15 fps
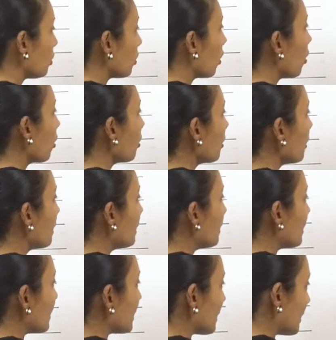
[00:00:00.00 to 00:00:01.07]
your
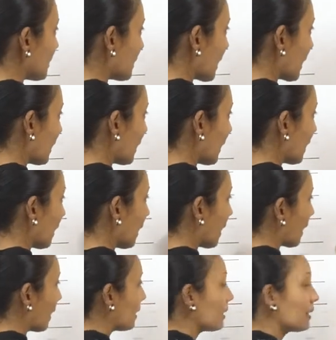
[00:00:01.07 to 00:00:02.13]
second
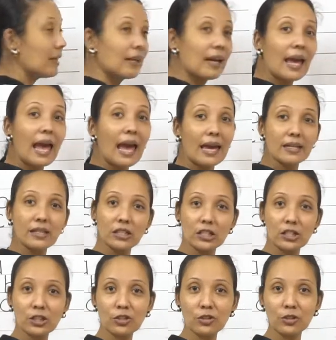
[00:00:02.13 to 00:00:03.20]
line and
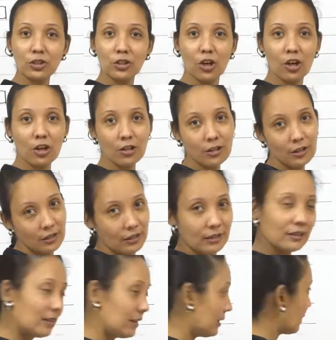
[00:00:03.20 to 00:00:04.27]
into your
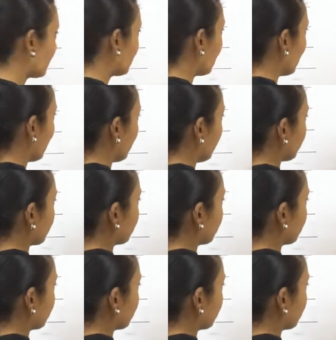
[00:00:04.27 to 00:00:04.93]
third line.